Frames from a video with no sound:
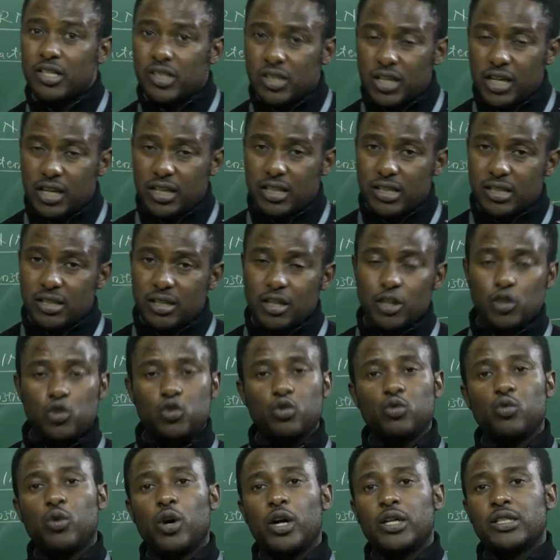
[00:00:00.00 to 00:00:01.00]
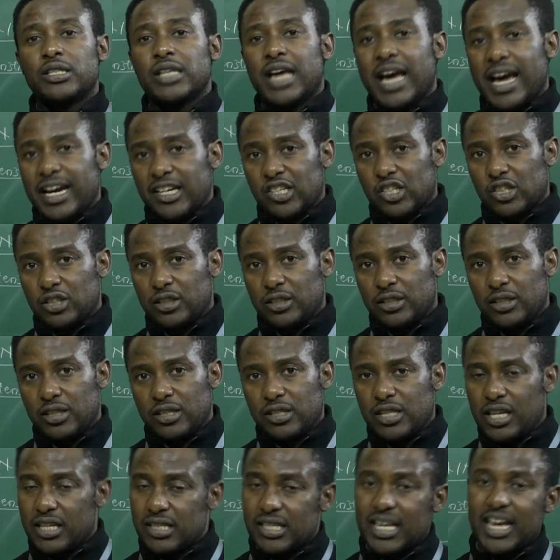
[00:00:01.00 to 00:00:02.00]
States to what?
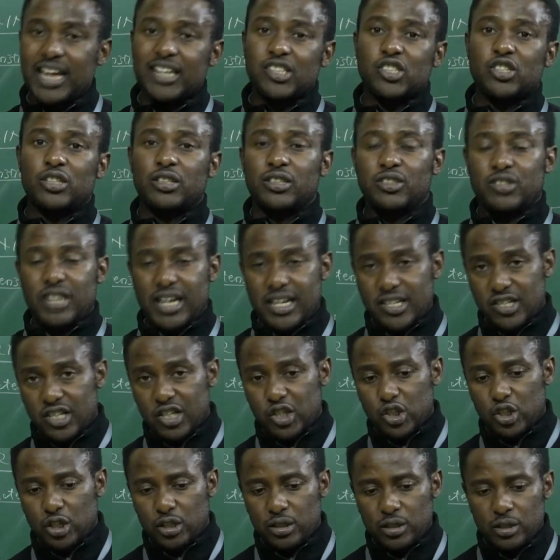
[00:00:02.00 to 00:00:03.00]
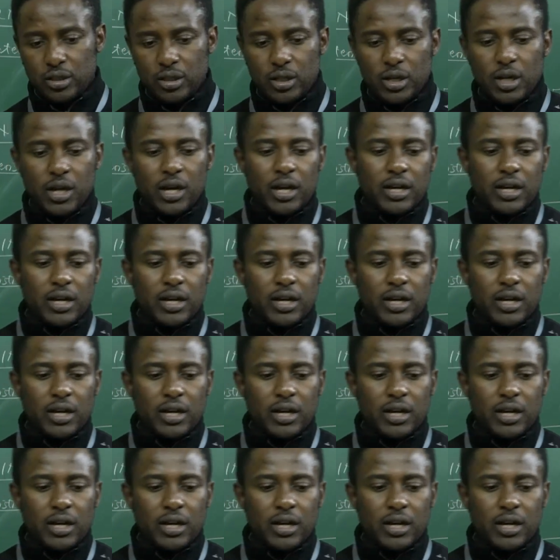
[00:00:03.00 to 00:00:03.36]
Action, state action transition,